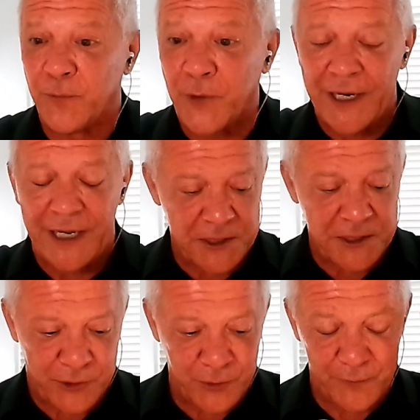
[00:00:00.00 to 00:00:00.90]
Frank, I
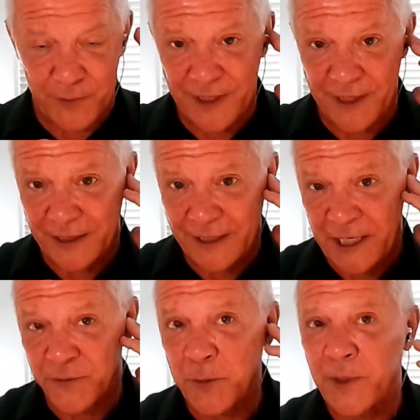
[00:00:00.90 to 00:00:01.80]
spoke to an
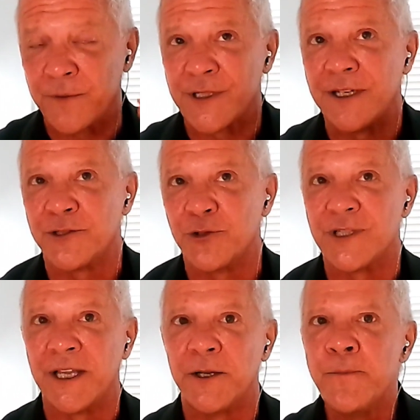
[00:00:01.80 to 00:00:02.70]
SVP of sales who
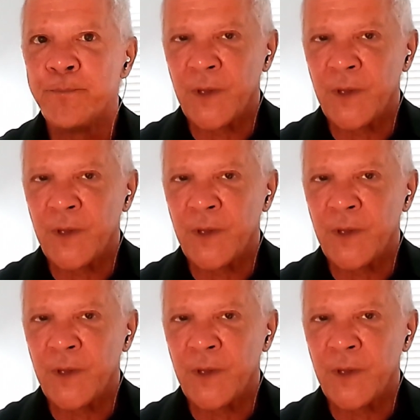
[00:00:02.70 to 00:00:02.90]
said,